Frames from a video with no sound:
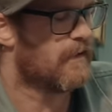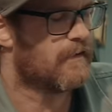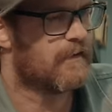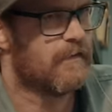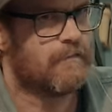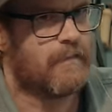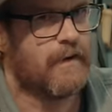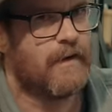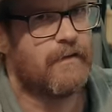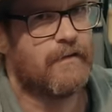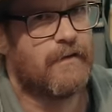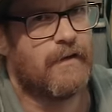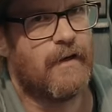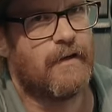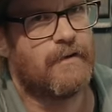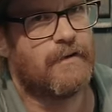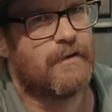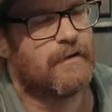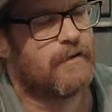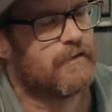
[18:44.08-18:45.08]
like the better the
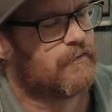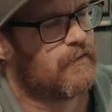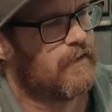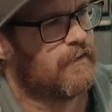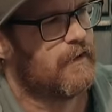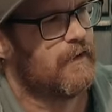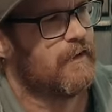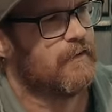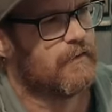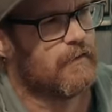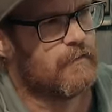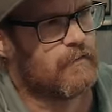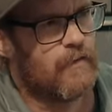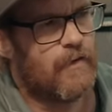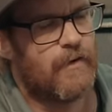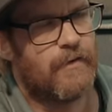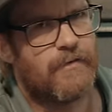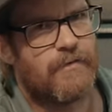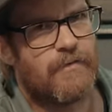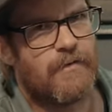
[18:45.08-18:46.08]
engine is running, the
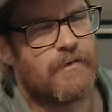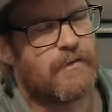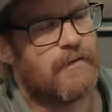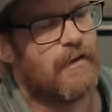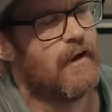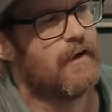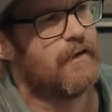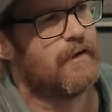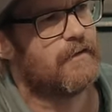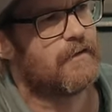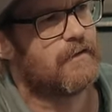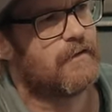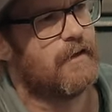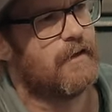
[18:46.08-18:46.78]
worse the slide is